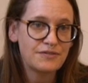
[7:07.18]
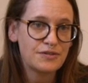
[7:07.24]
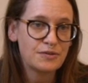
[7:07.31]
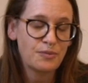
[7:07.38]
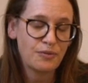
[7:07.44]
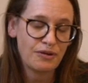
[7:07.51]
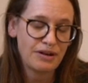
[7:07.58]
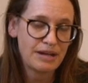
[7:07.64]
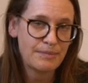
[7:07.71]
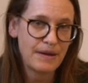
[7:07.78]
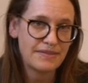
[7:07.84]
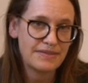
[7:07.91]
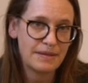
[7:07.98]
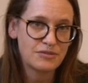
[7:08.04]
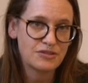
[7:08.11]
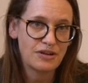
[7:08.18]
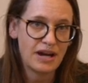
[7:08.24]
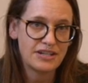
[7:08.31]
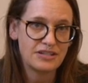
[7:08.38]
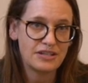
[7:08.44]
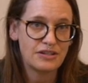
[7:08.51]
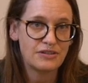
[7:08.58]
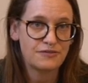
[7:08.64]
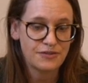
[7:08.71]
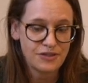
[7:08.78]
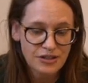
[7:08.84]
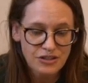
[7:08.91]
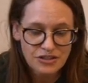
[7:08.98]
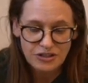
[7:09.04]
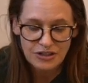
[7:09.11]
if you're worried about them scratching your
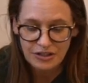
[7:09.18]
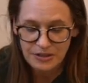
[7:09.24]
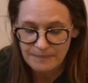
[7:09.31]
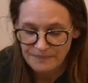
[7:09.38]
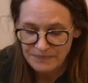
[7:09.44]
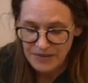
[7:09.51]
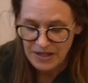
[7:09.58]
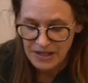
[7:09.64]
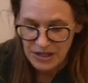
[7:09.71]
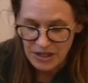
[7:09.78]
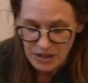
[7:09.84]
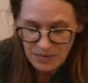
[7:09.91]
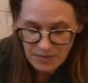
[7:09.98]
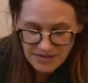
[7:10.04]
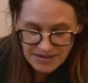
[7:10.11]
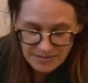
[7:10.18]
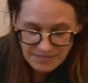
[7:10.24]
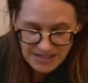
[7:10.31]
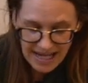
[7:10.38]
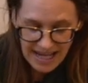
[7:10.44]
furniture. You want them to